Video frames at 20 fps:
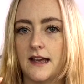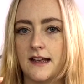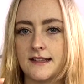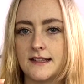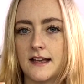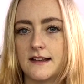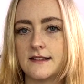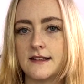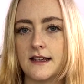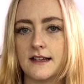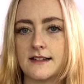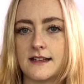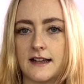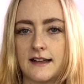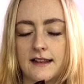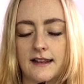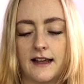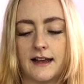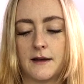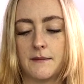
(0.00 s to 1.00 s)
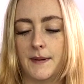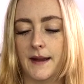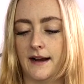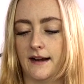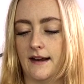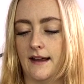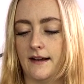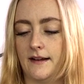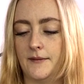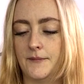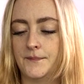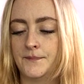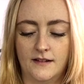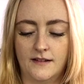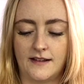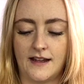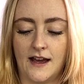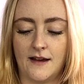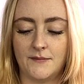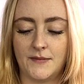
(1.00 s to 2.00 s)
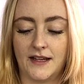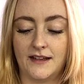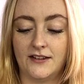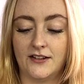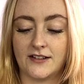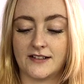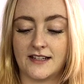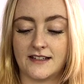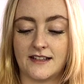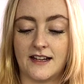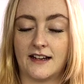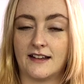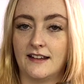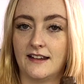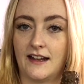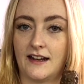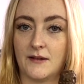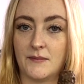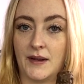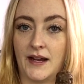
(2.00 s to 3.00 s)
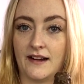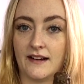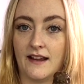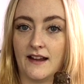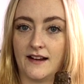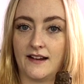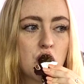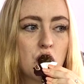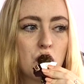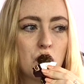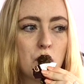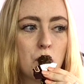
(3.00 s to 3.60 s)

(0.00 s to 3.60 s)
That sounds exactly like a picnic. Yeah, it looks exactly like a picnic.